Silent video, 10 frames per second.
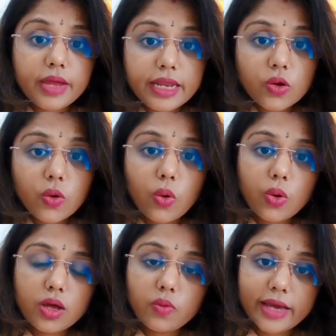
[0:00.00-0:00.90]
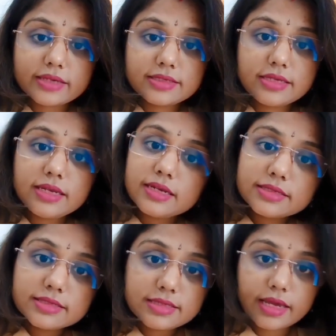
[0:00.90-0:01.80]
the meningococcal vaccine
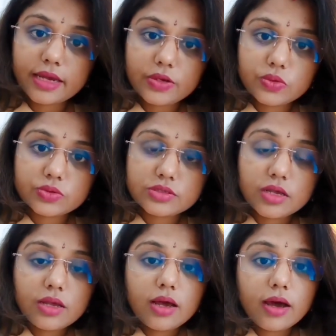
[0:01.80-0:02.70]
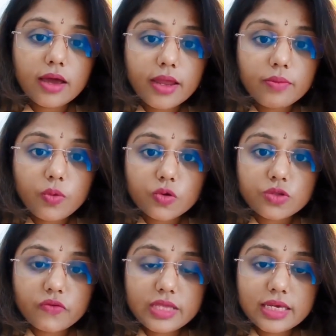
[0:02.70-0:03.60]
second dose. Again,
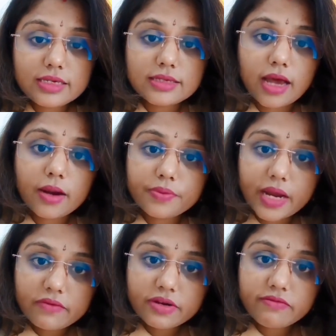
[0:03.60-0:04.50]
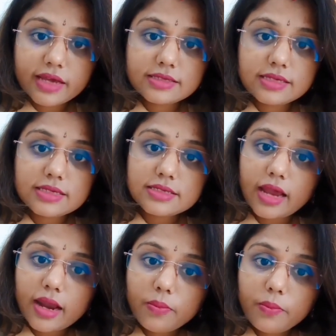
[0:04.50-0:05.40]
both of these are private vaccines
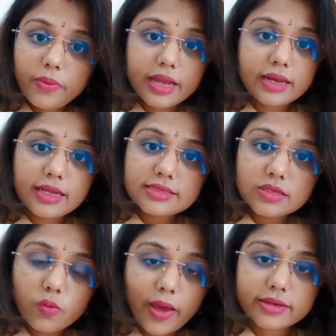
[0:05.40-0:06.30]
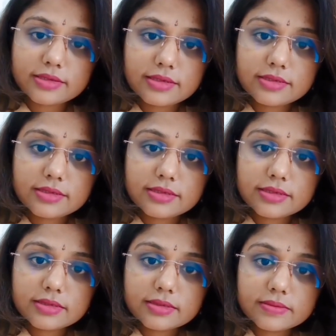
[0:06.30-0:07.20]
and painless vaccines.
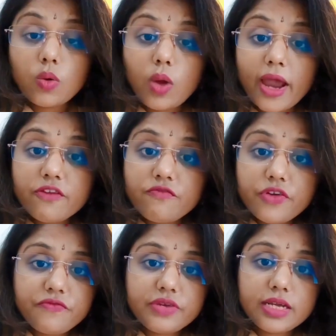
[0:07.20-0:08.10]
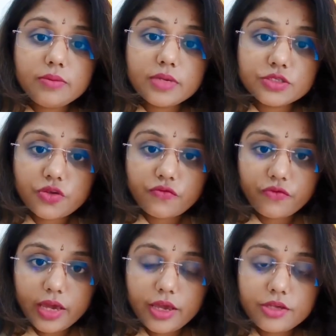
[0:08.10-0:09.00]
Now at 15 months of
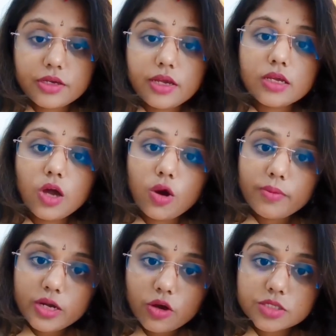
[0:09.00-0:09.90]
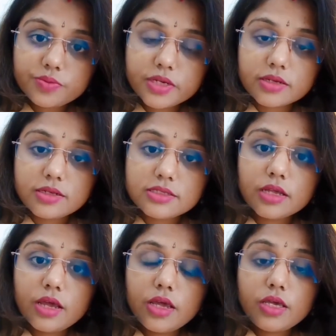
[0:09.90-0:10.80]
age, in government
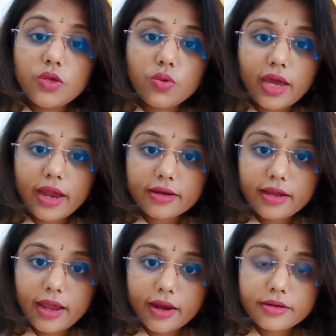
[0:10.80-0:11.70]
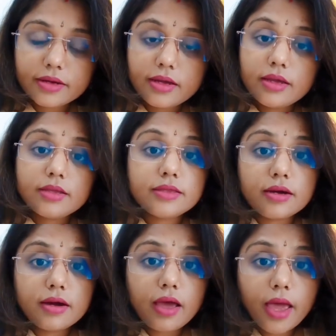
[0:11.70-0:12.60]
hospitals, you can get
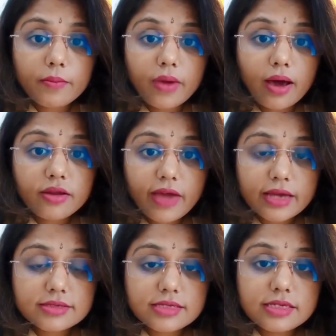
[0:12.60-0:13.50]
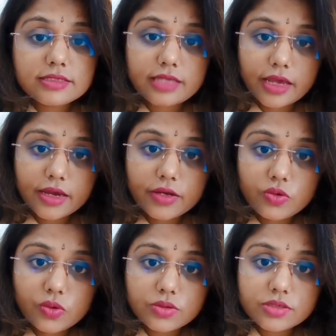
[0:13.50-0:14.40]
the MR vaccine
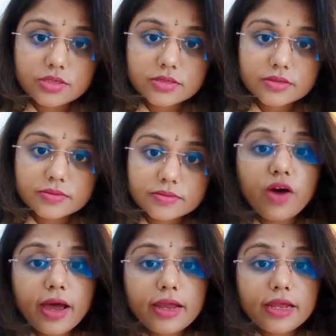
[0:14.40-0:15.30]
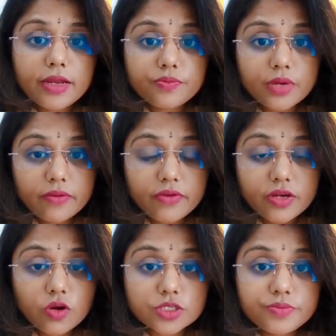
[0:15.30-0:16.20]
second dose, while in private
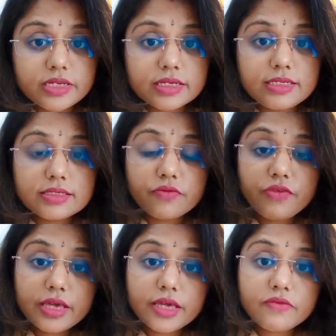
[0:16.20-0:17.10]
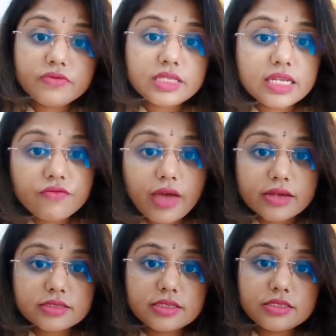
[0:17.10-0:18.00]
hospitals we give three
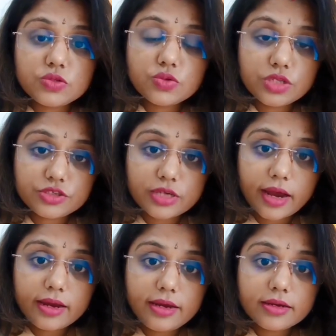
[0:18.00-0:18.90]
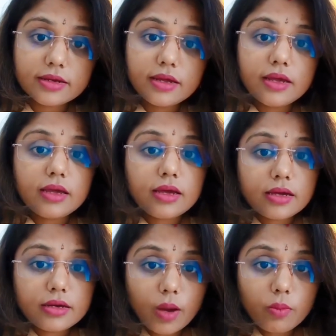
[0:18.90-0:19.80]
vaccines to the child.
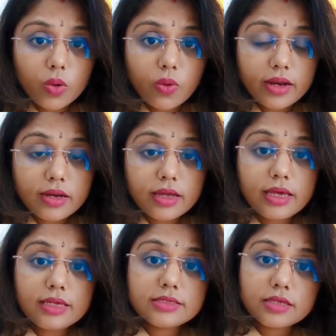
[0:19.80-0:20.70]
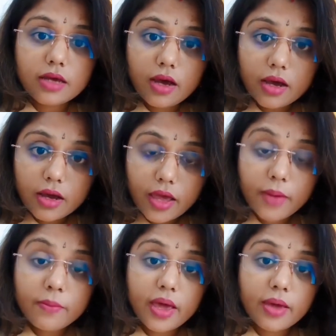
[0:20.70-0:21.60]
Number one is
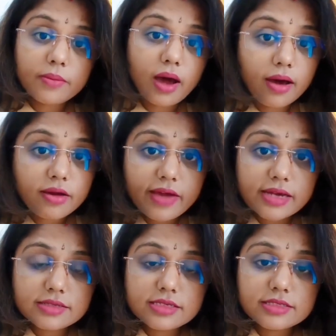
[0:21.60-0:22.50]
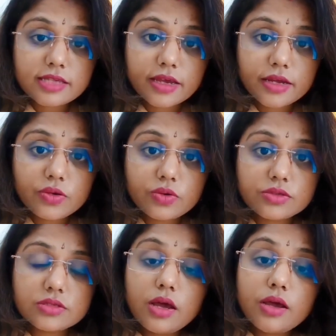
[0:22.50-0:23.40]
MMR vaccine second
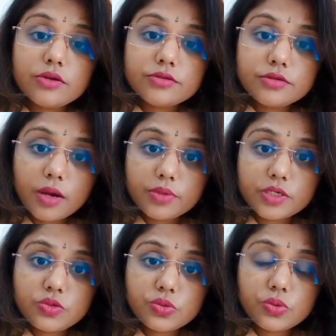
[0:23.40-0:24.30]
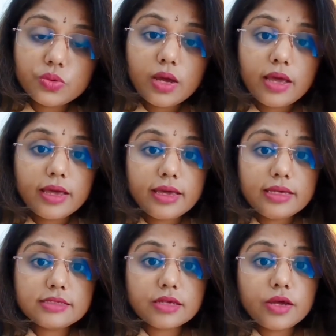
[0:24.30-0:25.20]
dose, number two
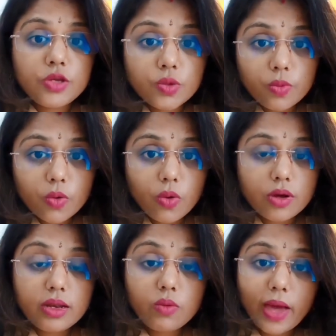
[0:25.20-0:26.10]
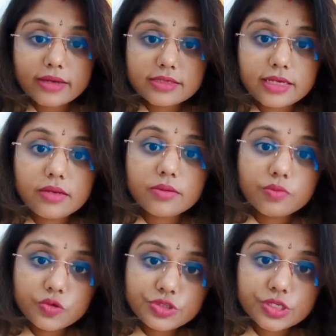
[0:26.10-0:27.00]
is pneumococcal vaccine
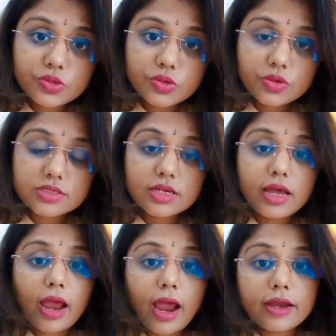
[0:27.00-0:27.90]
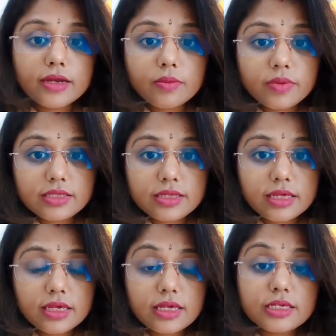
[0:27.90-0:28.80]
booster dose, and number
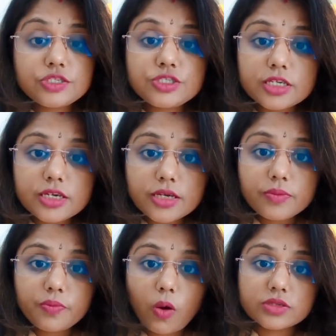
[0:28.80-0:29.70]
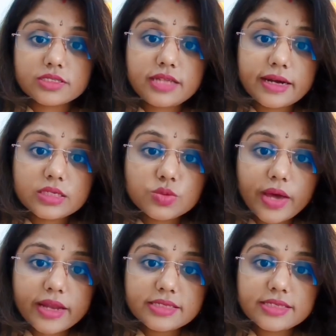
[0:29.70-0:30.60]
three is chickenpox, that is
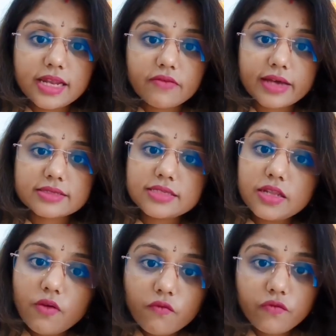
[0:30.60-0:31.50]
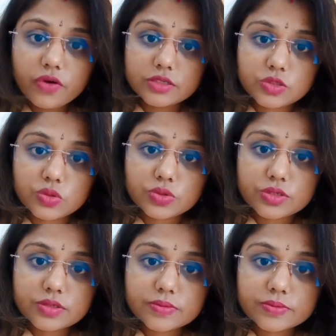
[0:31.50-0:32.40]
varicella vaccine first
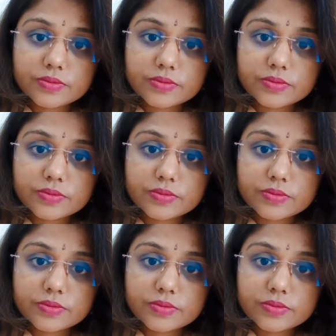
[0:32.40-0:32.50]
dose.